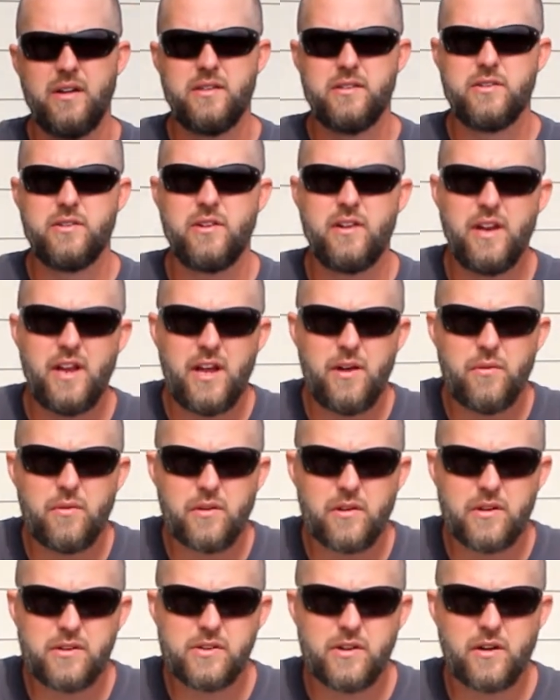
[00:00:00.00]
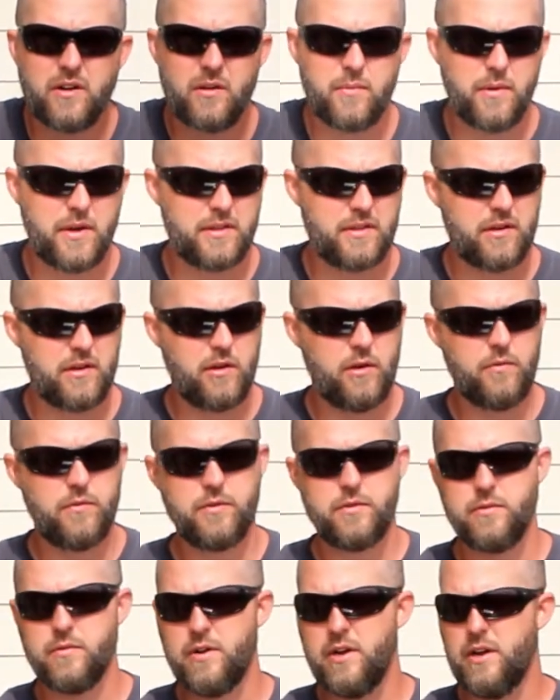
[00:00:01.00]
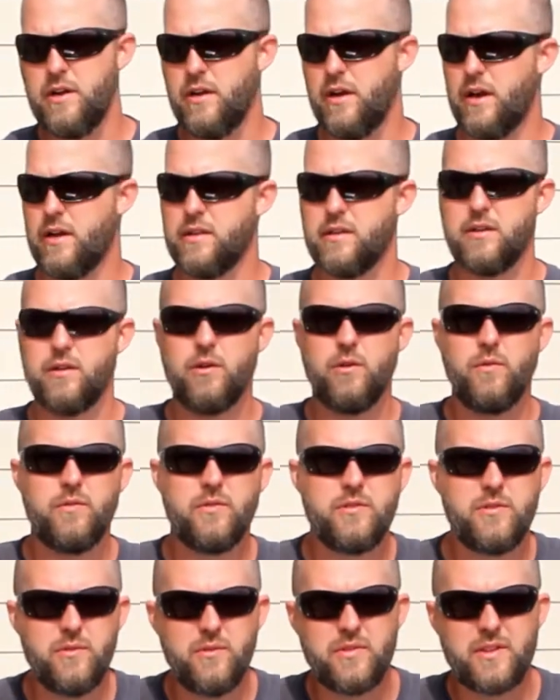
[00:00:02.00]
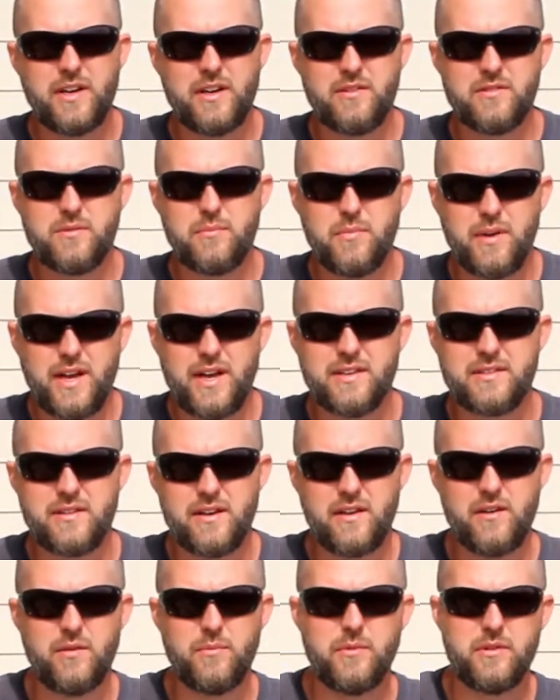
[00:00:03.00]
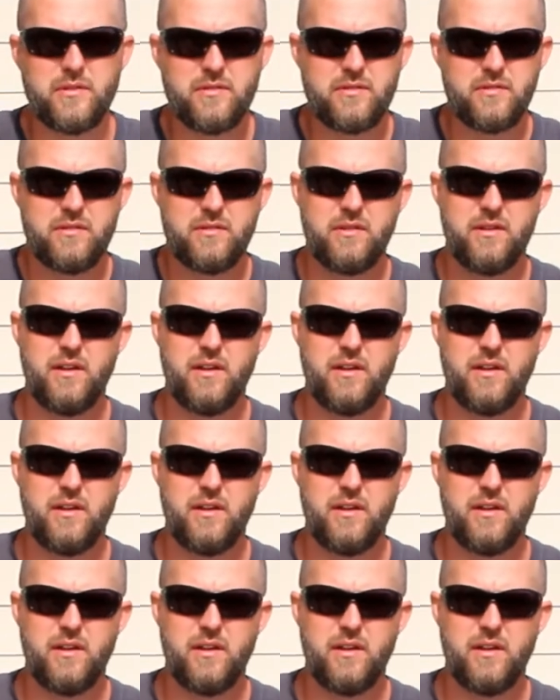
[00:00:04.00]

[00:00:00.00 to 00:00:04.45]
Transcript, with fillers: So today we're going to talk about the Nova 3 and the Nova 2000 blasting helmets.